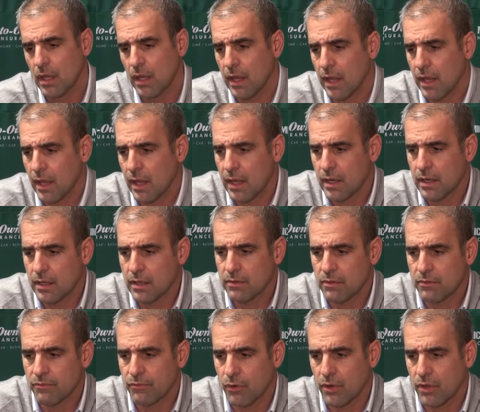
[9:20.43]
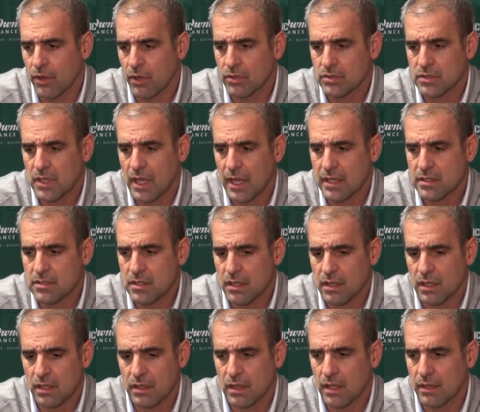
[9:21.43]
and for those guys, I
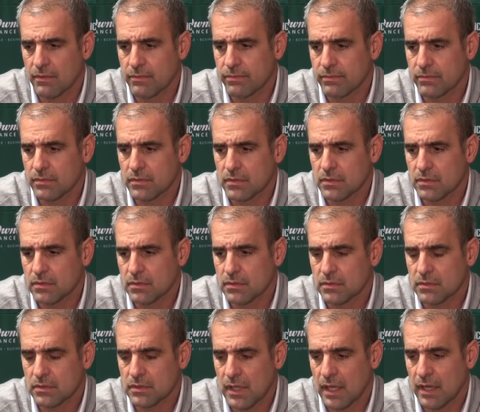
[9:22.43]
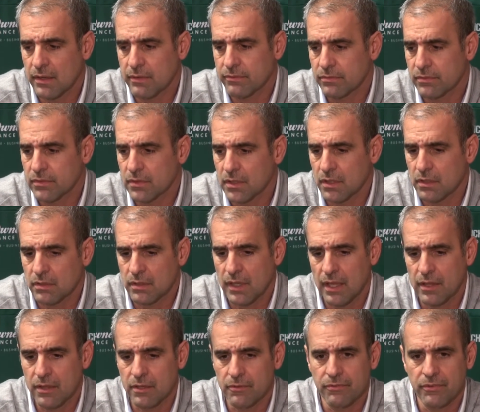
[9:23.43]
think they've kind of you know
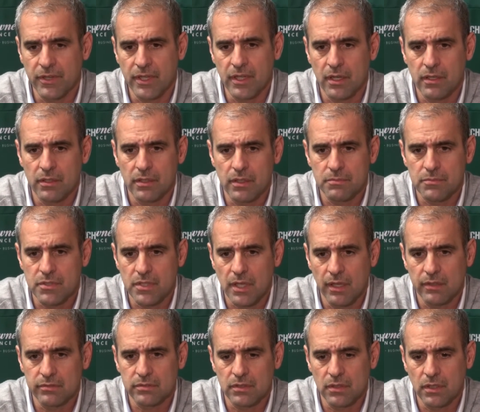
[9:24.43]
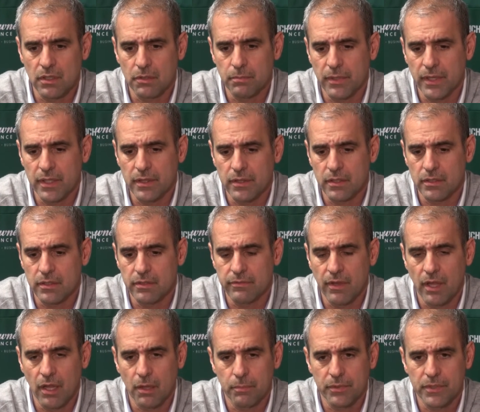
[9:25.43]
gotten their feet under themselves a little bit. They're
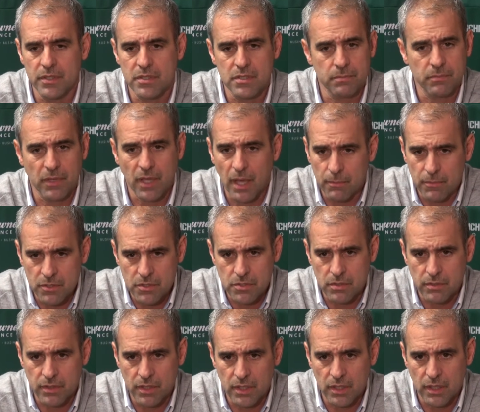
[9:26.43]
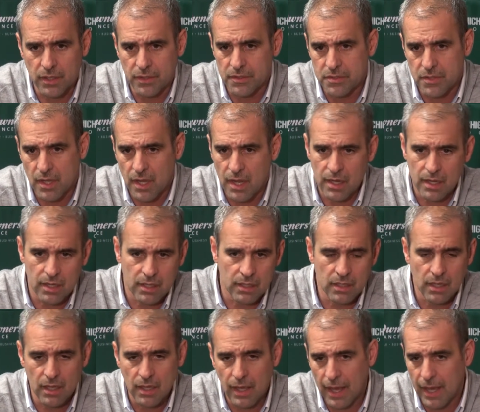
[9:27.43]
developing some chemistry and understanding
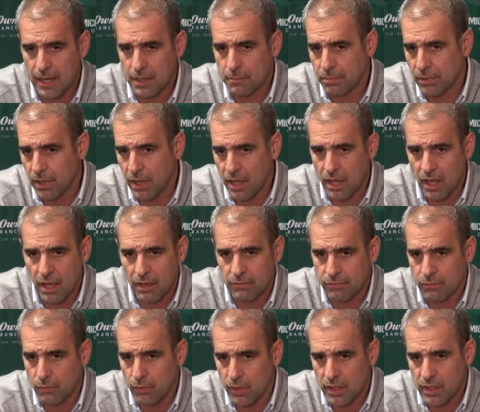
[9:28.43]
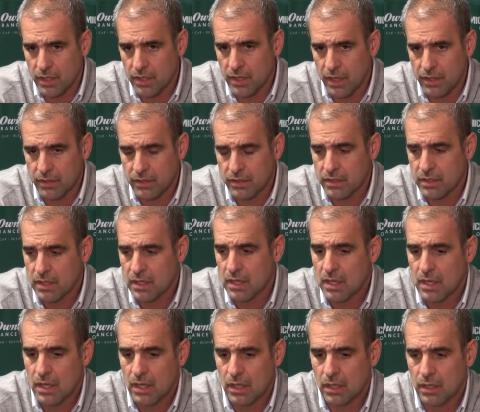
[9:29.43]
how to play off one another.
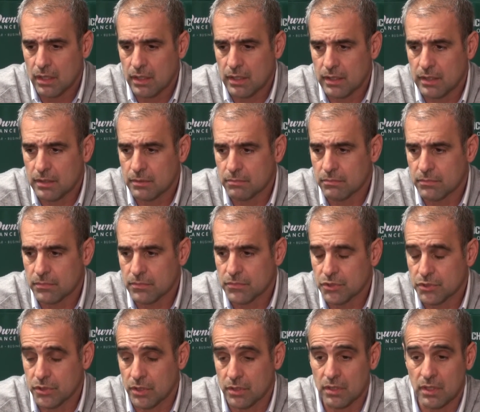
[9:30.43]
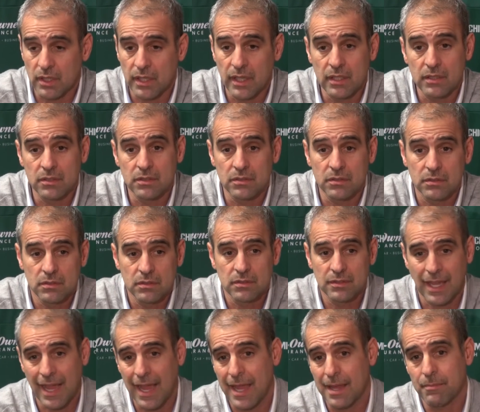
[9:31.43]
Um, certainly, as
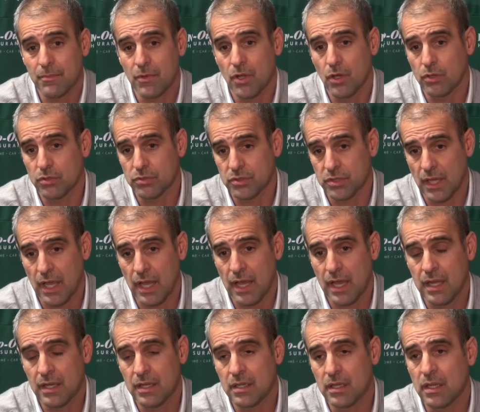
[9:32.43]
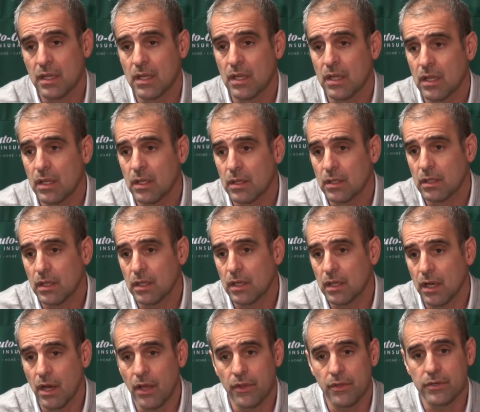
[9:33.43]
time goes on, uh,
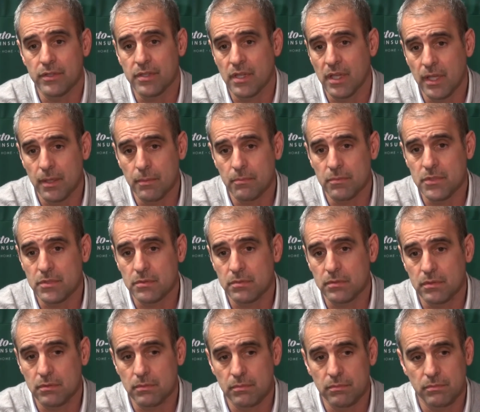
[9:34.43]
other teams